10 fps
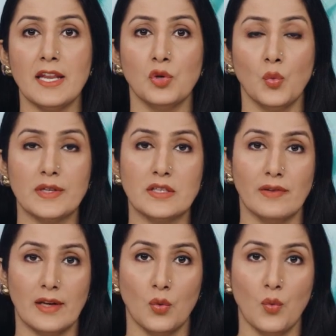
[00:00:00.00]
an
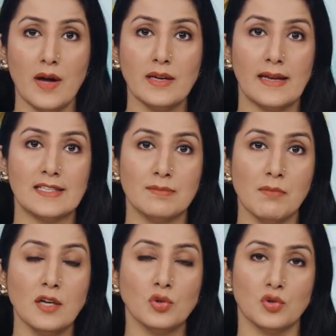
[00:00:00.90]
innovative Layer one and
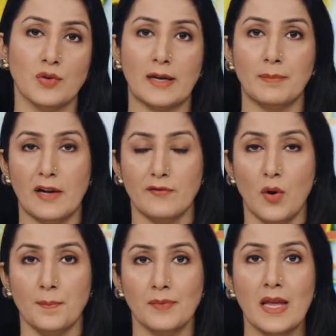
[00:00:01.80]
smart contract
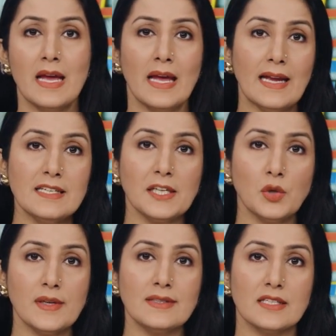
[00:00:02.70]
platform. N D
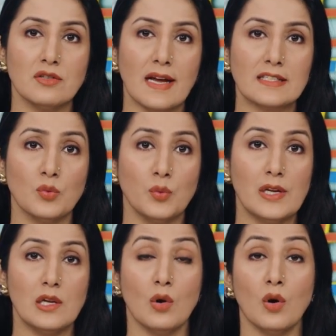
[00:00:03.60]
U S Interactive
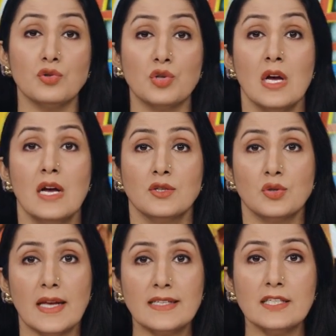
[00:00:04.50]
will launch
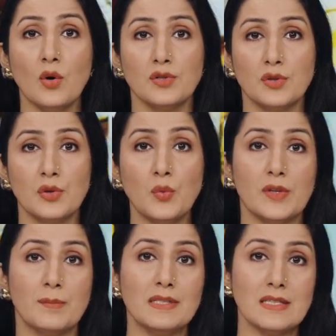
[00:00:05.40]
Society on Sui
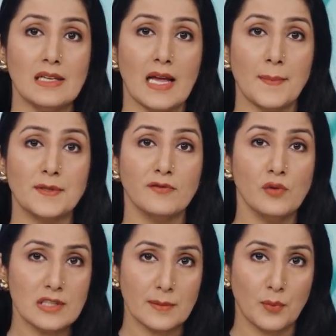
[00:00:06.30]
with Mysten Labs'
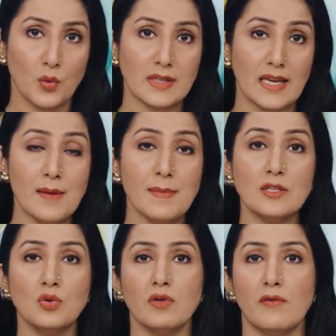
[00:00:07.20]
full support,
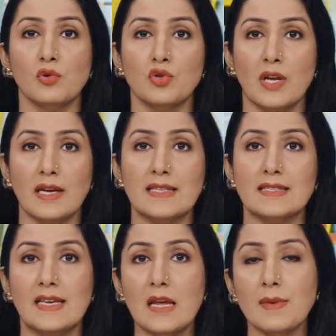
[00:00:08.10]
aiming to
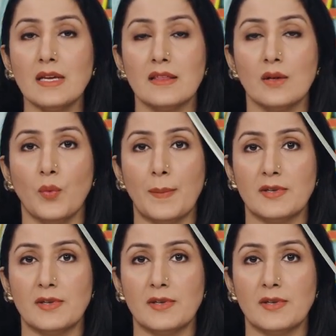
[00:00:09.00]
revolutionize gaming in the Web